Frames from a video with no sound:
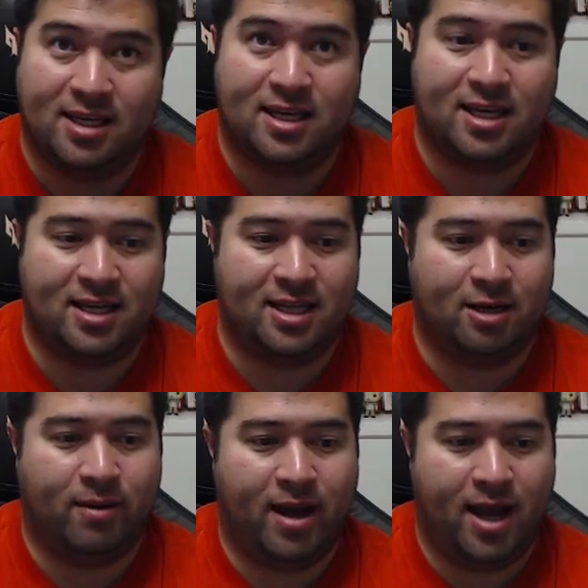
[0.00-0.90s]
in the
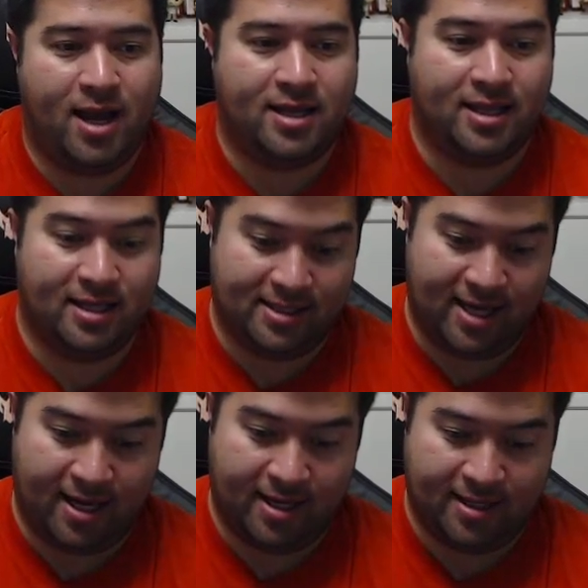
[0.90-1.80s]
array, and then
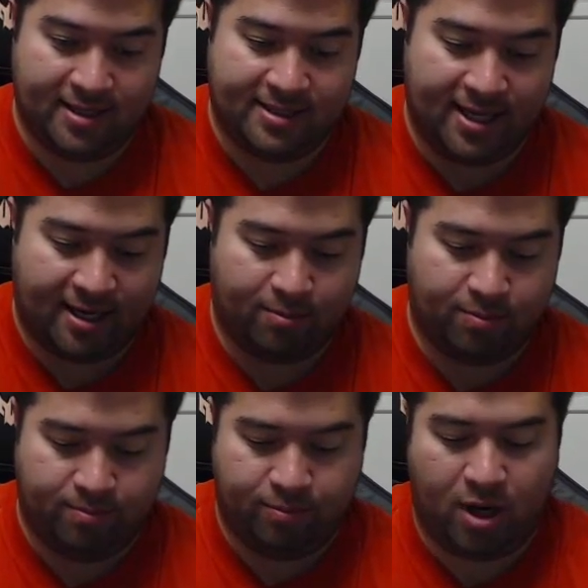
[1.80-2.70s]
the second
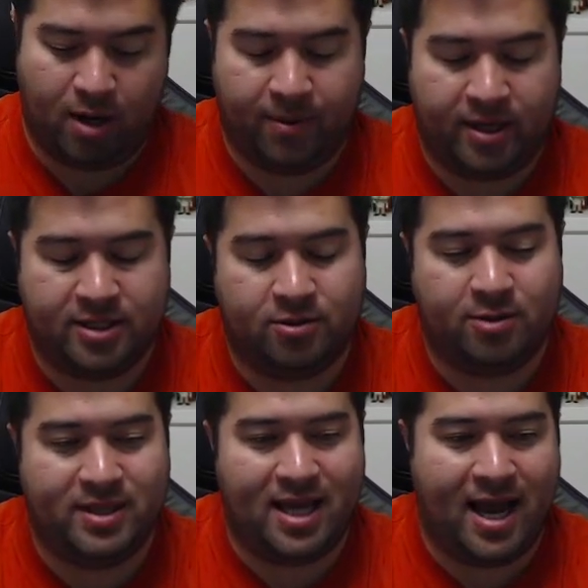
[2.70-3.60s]
property is going to be
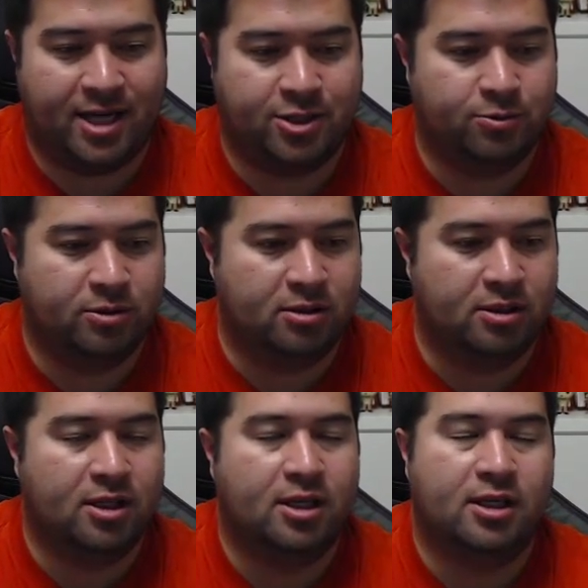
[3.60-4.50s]
the actual
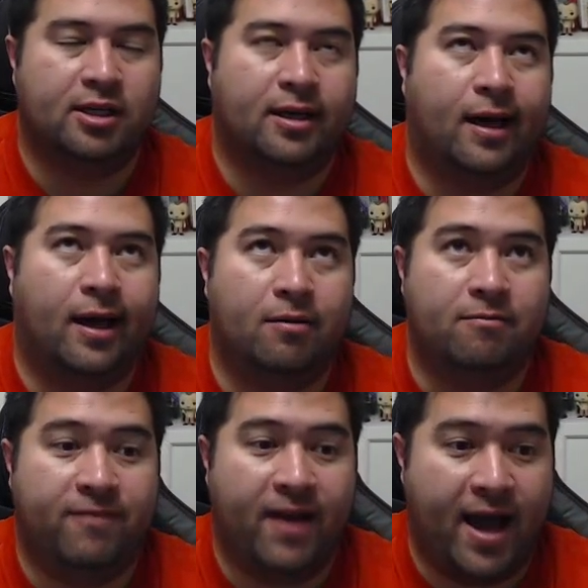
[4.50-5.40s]

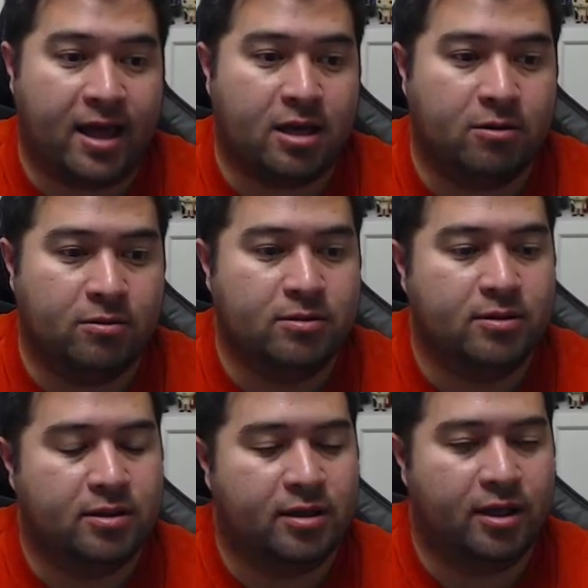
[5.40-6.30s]
value
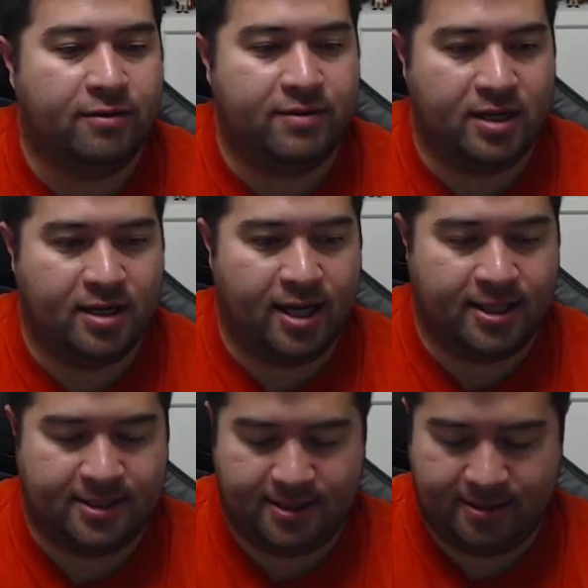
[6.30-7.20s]
of the
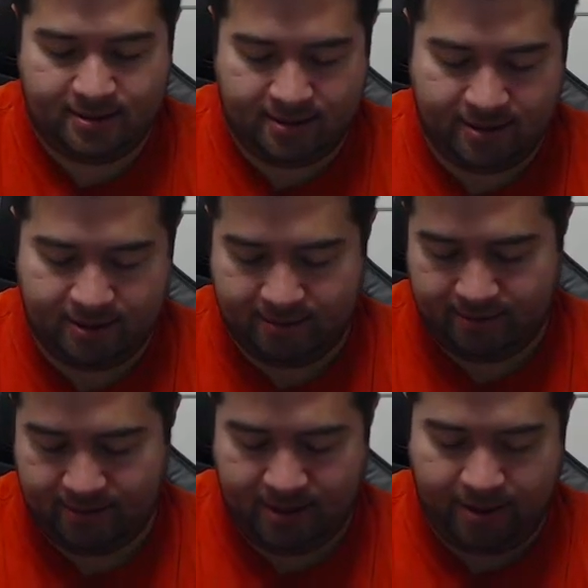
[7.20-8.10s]
index, or
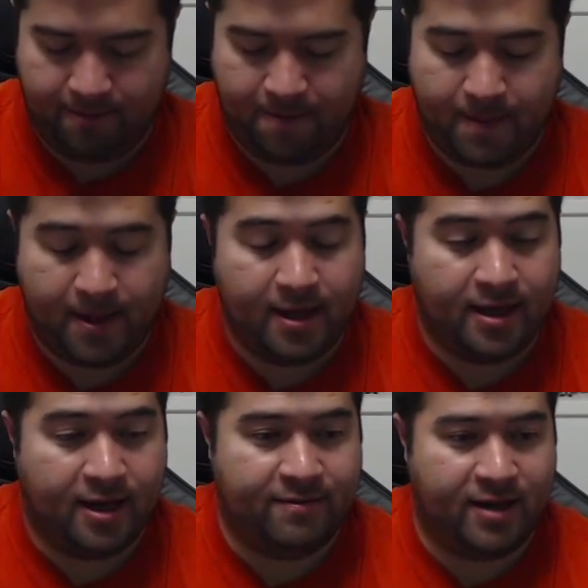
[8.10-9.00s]

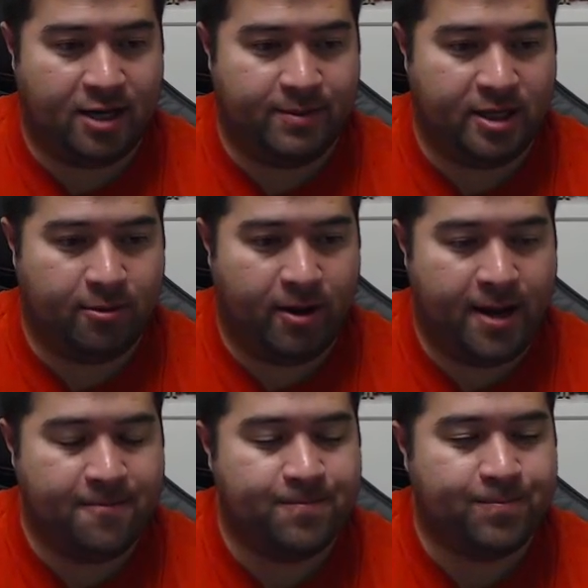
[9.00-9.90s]
of the item in the
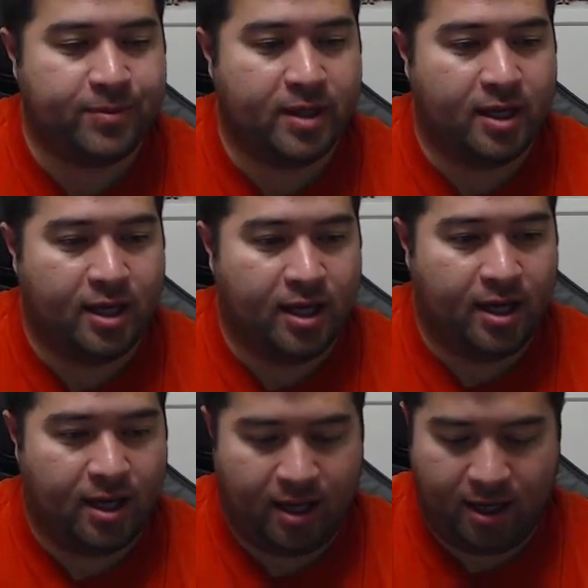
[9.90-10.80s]
array.
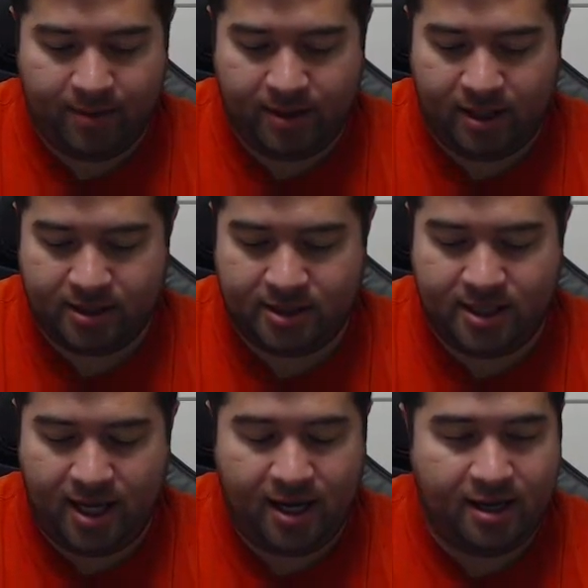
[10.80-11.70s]
And I'll just
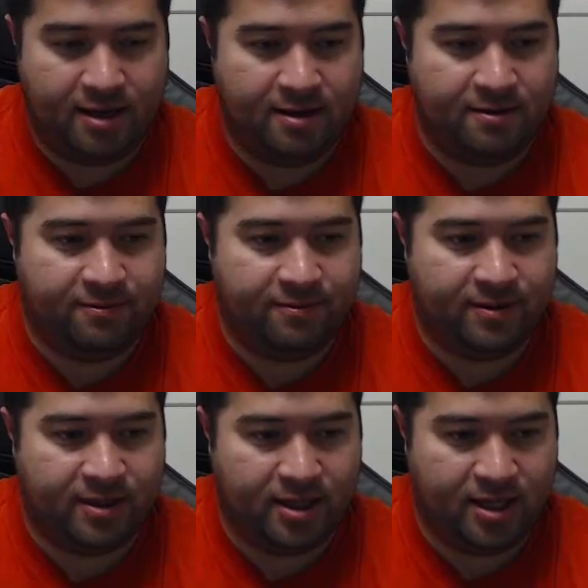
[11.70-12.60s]
say if
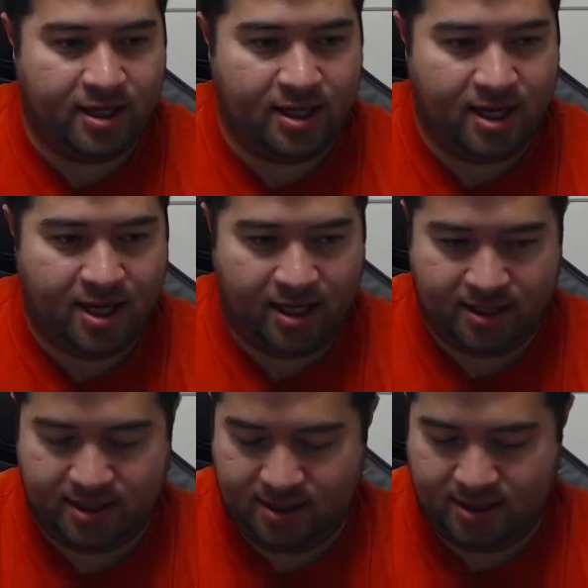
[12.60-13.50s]

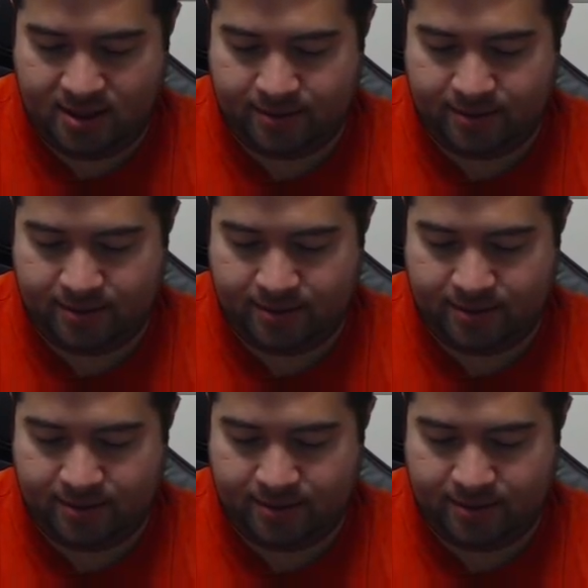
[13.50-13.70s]
index